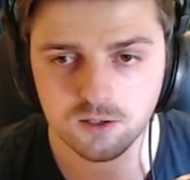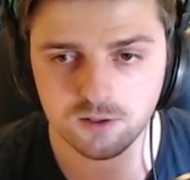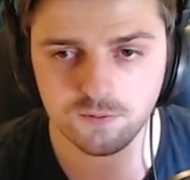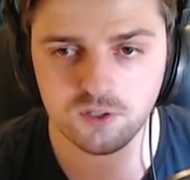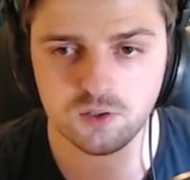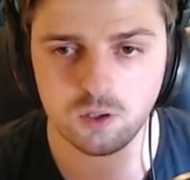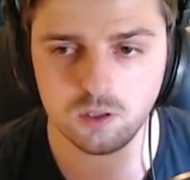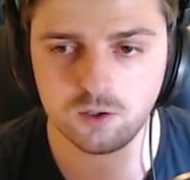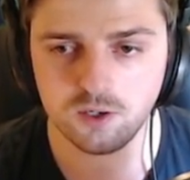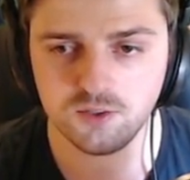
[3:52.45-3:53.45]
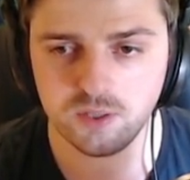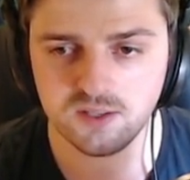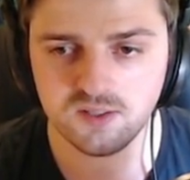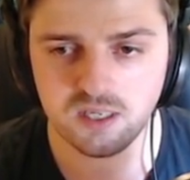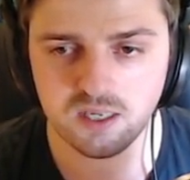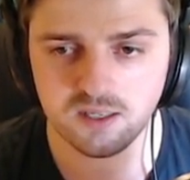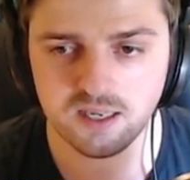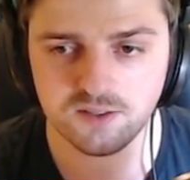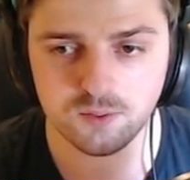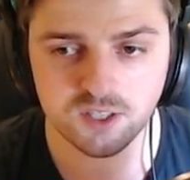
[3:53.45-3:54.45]
So if we scroll across, we can see it
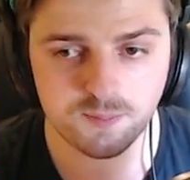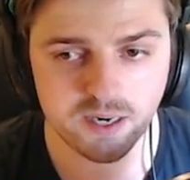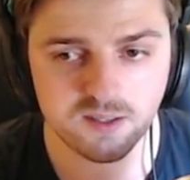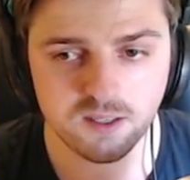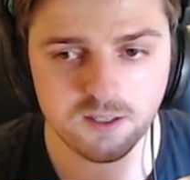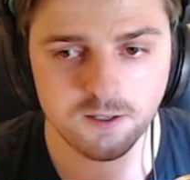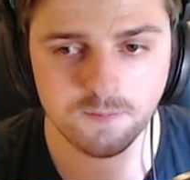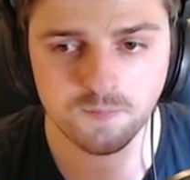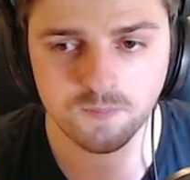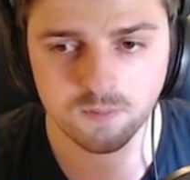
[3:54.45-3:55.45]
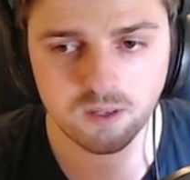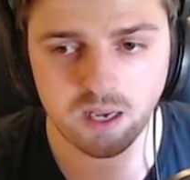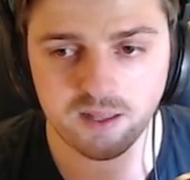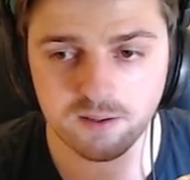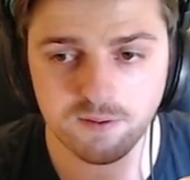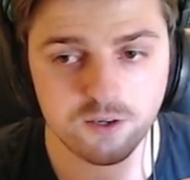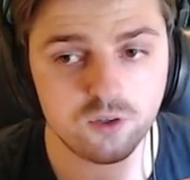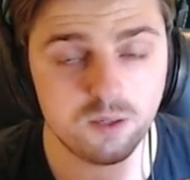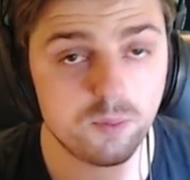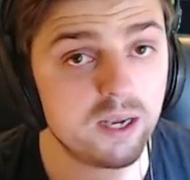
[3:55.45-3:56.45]
gets respected, and then
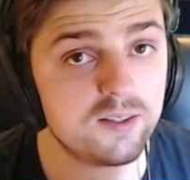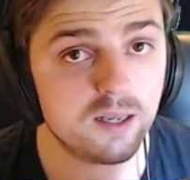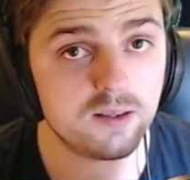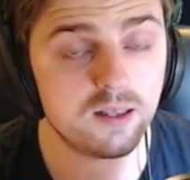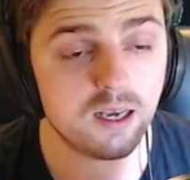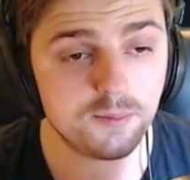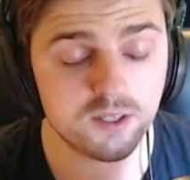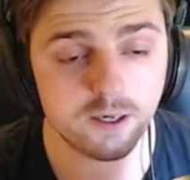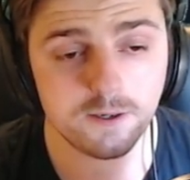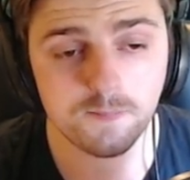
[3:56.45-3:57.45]
eventually it breaks out to the upside.